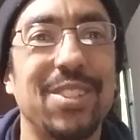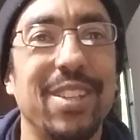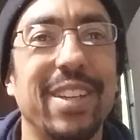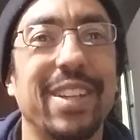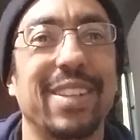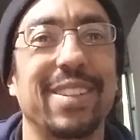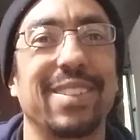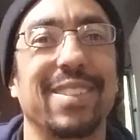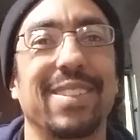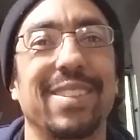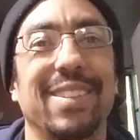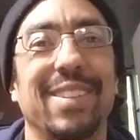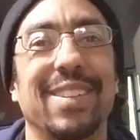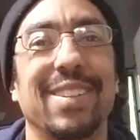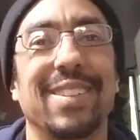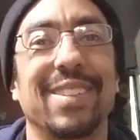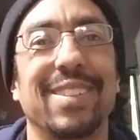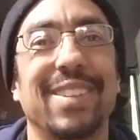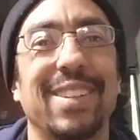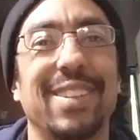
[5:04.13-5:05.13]
shit. You
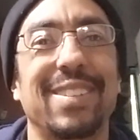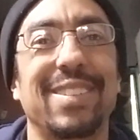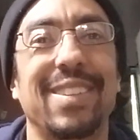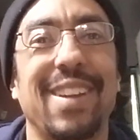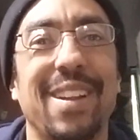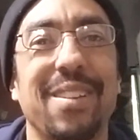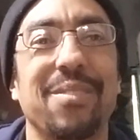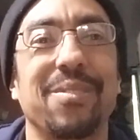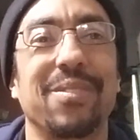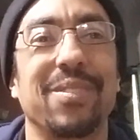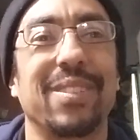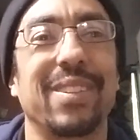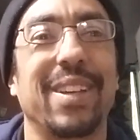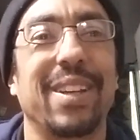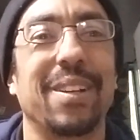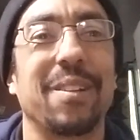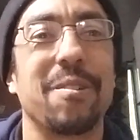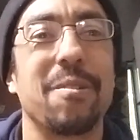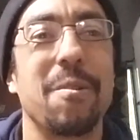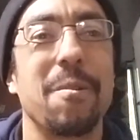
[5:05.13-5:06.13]
know, that's not, yeah.